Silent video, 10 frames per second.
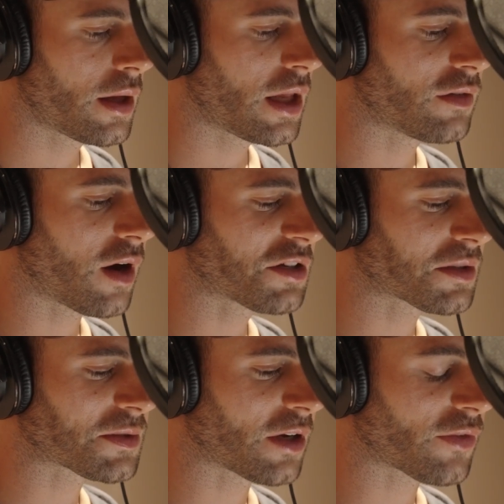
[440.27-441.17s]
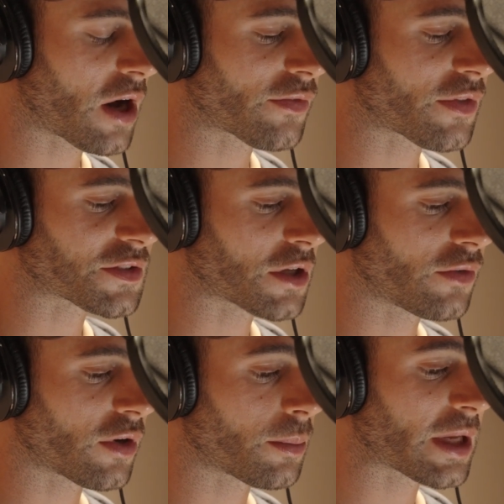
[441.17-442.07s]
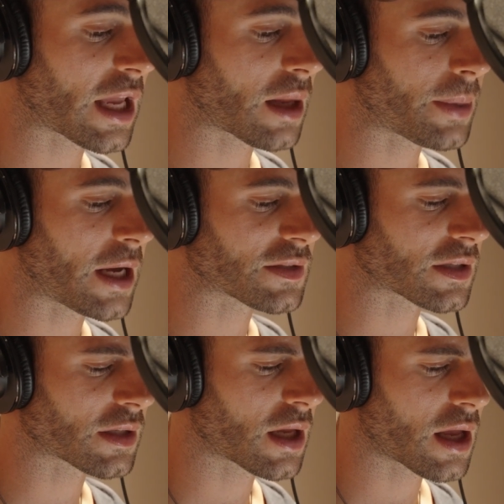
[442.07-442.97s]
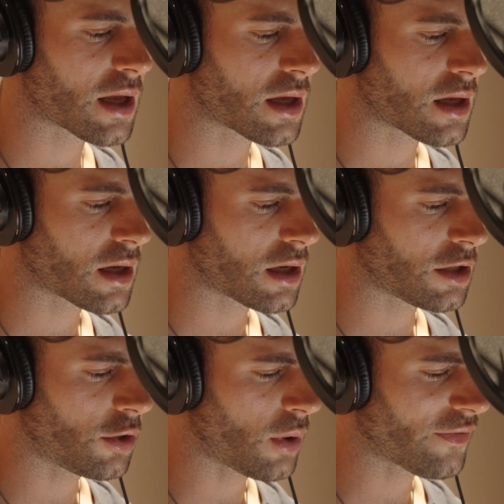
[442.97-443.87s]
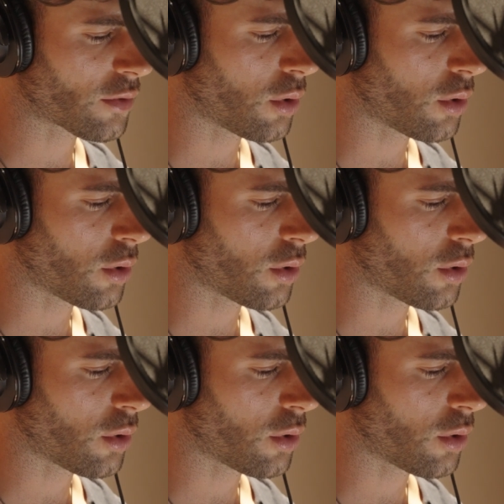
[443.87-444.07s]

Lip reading: He launched himself off of the sofa and began pacing. You don't have a